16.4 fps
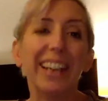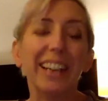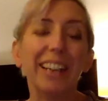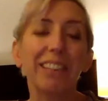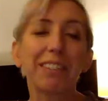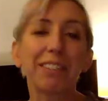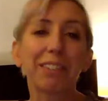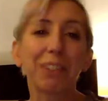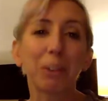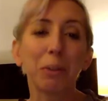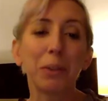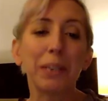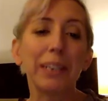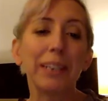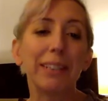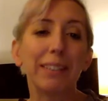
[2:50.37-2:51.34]
it's so
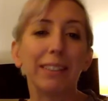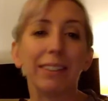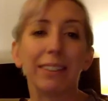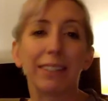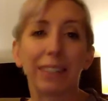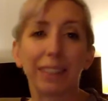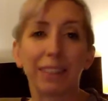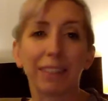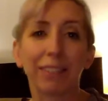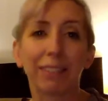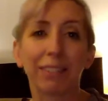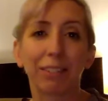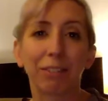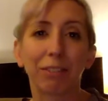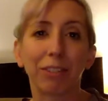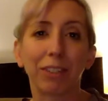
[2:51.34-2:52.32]
easy to get this
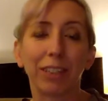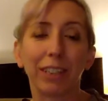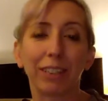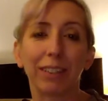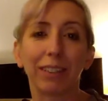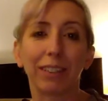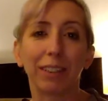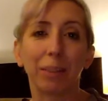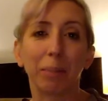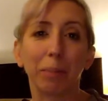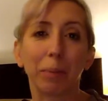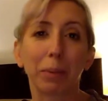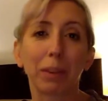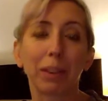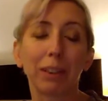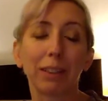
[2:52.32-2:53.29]
stuff right.
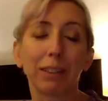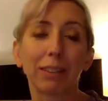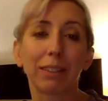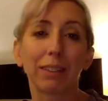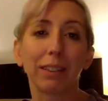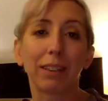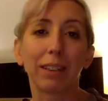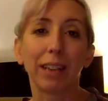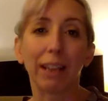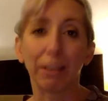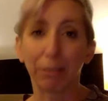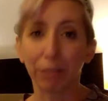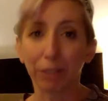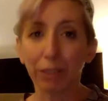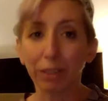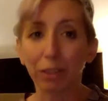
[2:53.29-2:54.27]
Takes
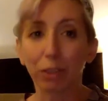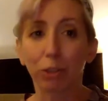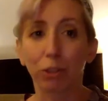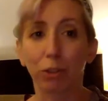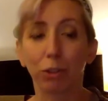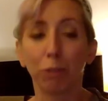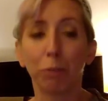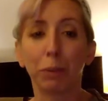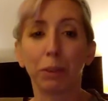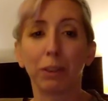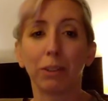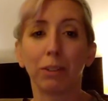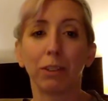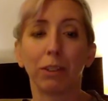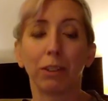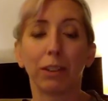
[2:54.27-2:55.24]
effort, sure,
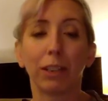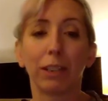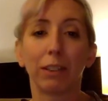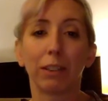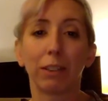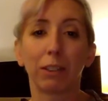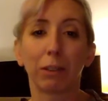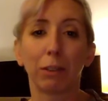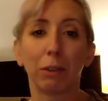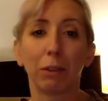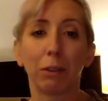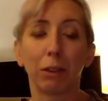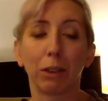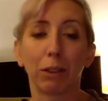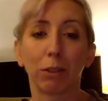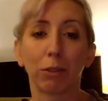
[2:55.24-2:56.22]
because they had to go out
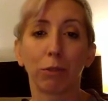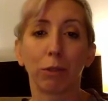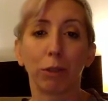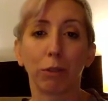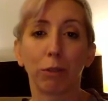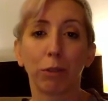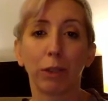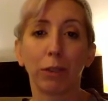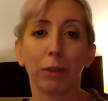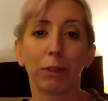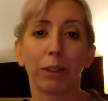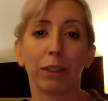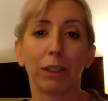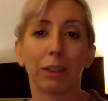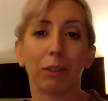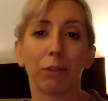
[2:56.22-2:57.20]
and they had to find flowers,
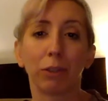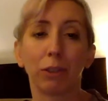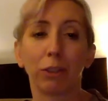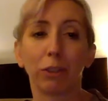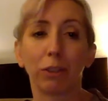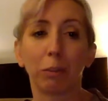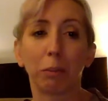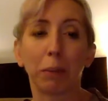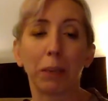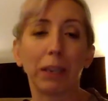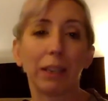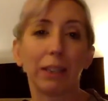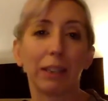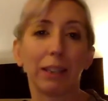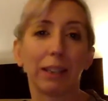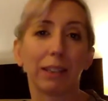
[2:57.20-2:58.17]
they had to find
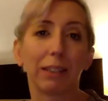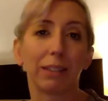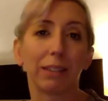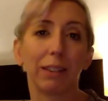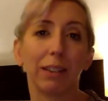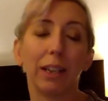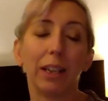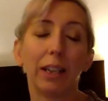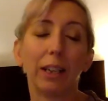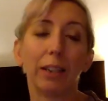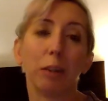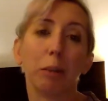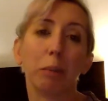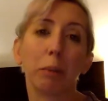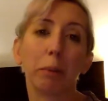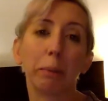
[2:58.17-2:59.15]
champagne, they had to
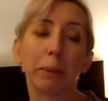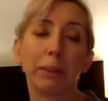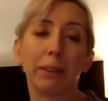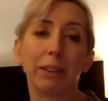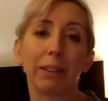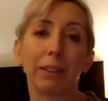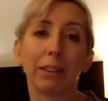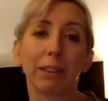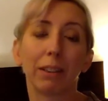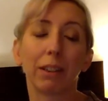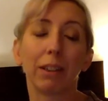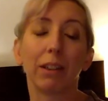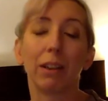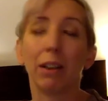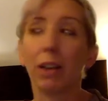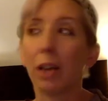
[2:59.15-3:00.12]
properly detail the
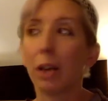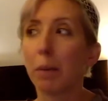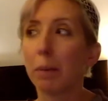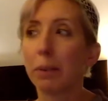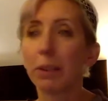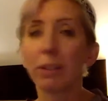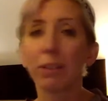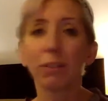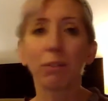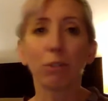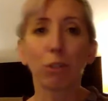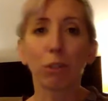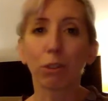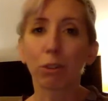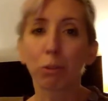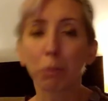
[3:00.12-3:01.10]
car. But this is
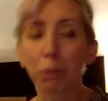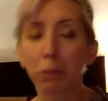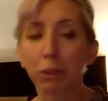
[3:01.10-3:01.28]
not a small